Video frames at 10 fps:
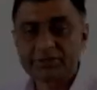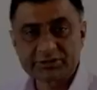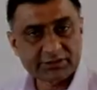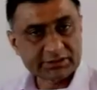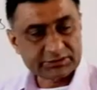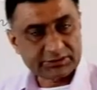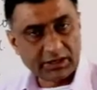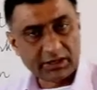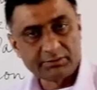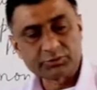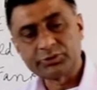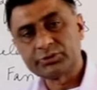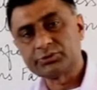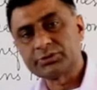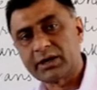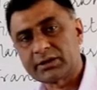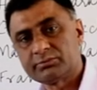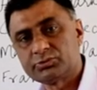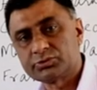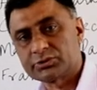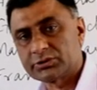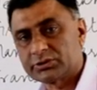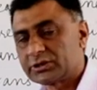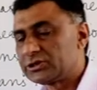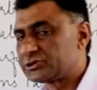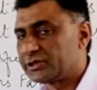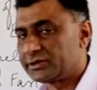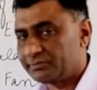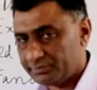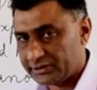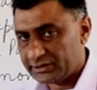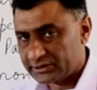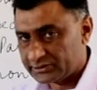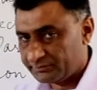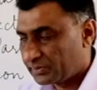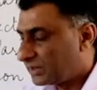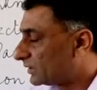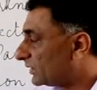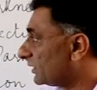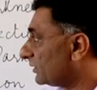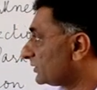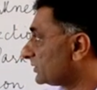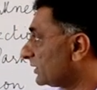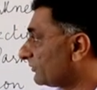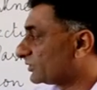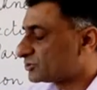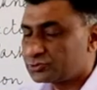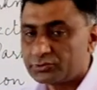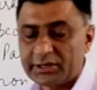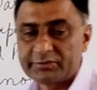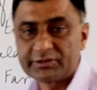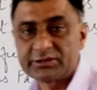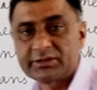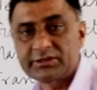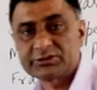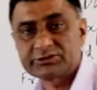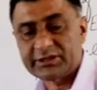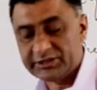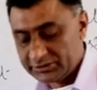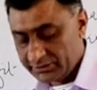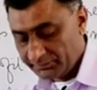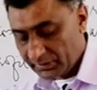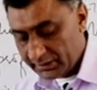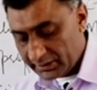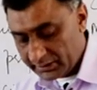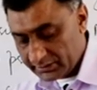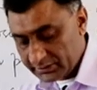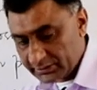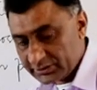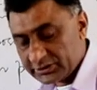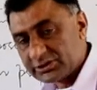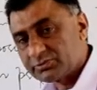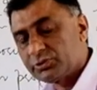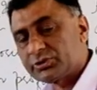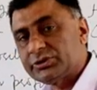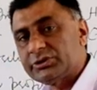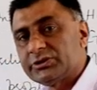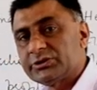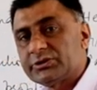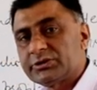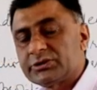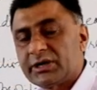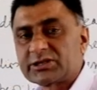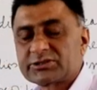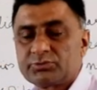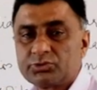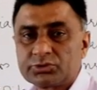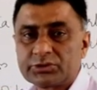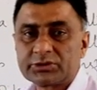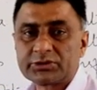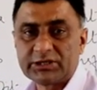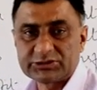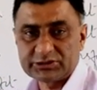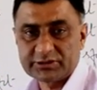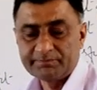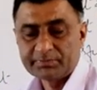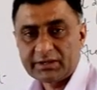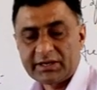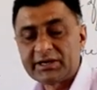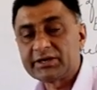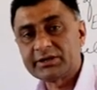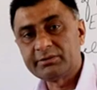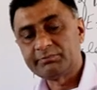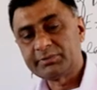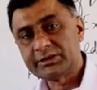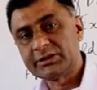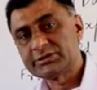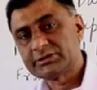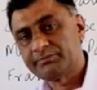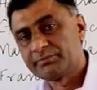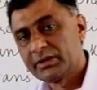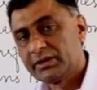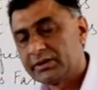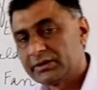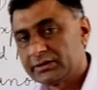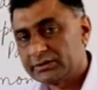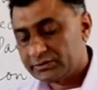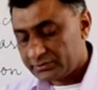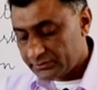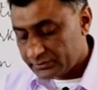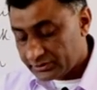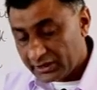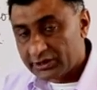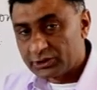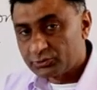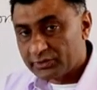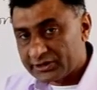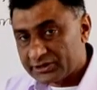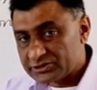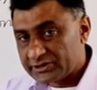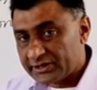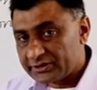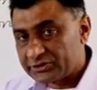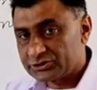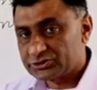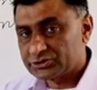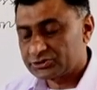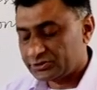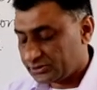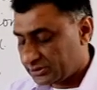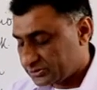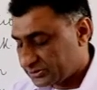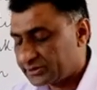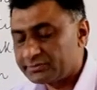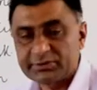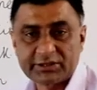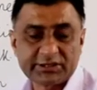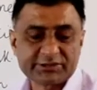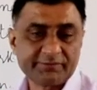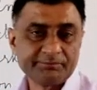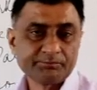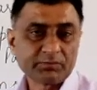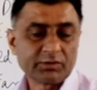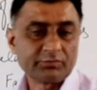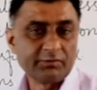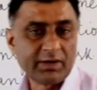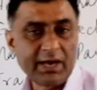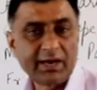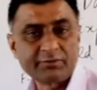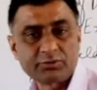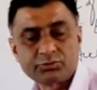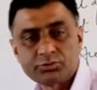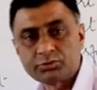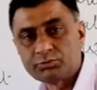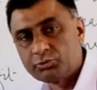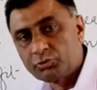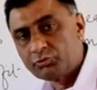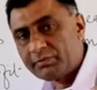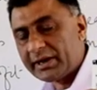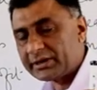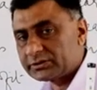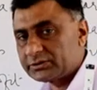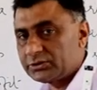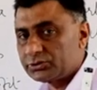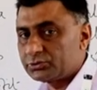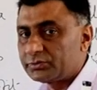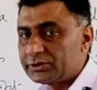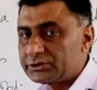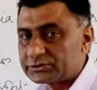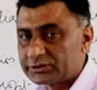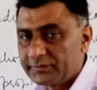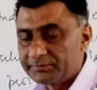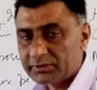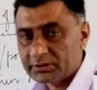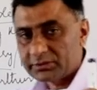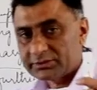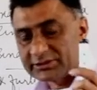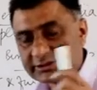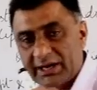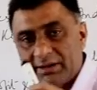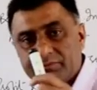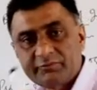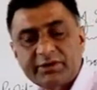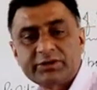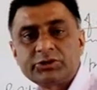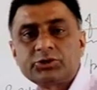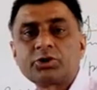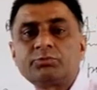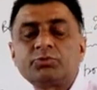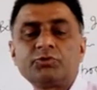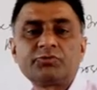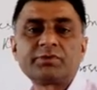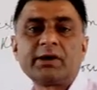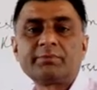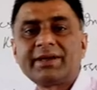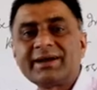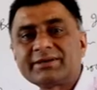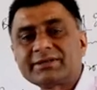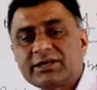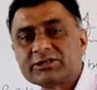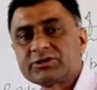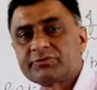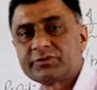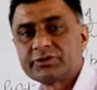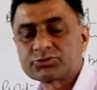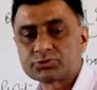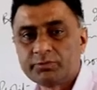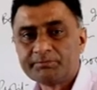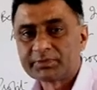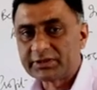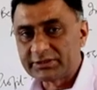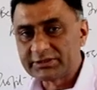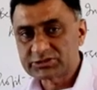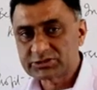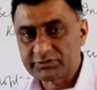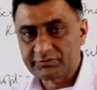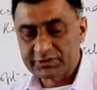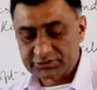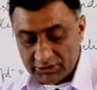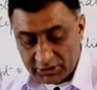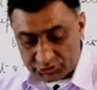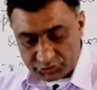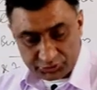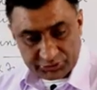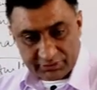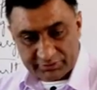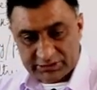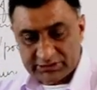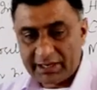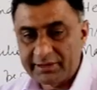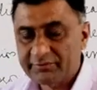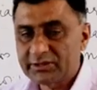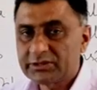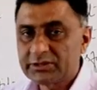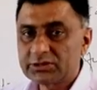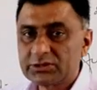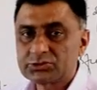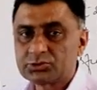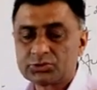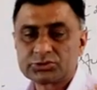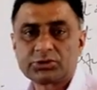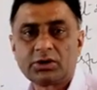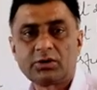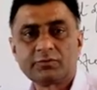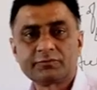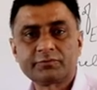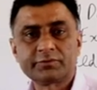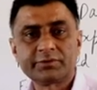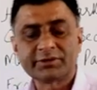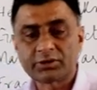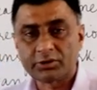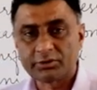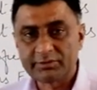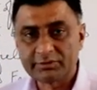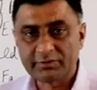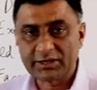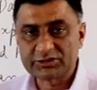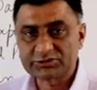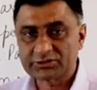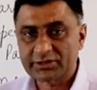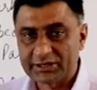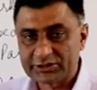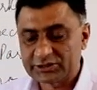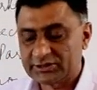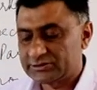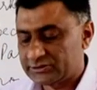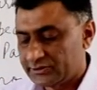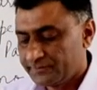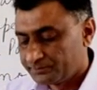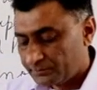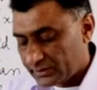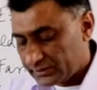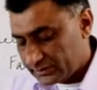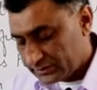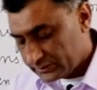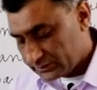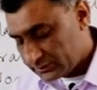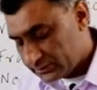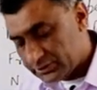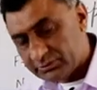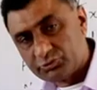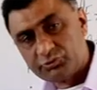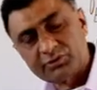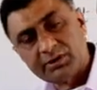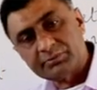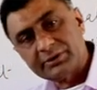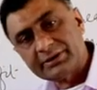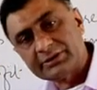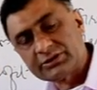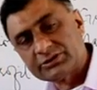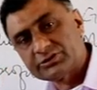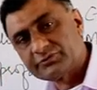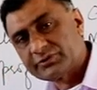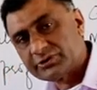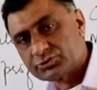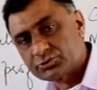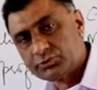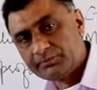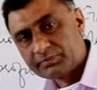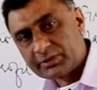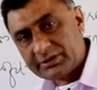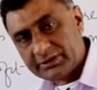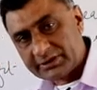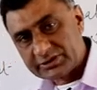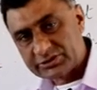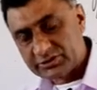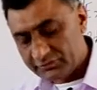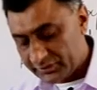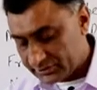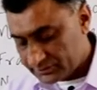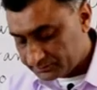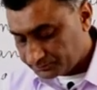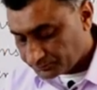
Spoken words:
In this lecture, I am going to talk about culture and imperialism with reference to Edward Said. And in this book, he talks about culture and imperialism. And in order to understand this culture and imperialism, we will have to move back towards the time when Europe moved from agricultural phase to industrial phase. So there was a time when their source of economy was agriculture. Then they moved from the agricultural phase to industrial phase.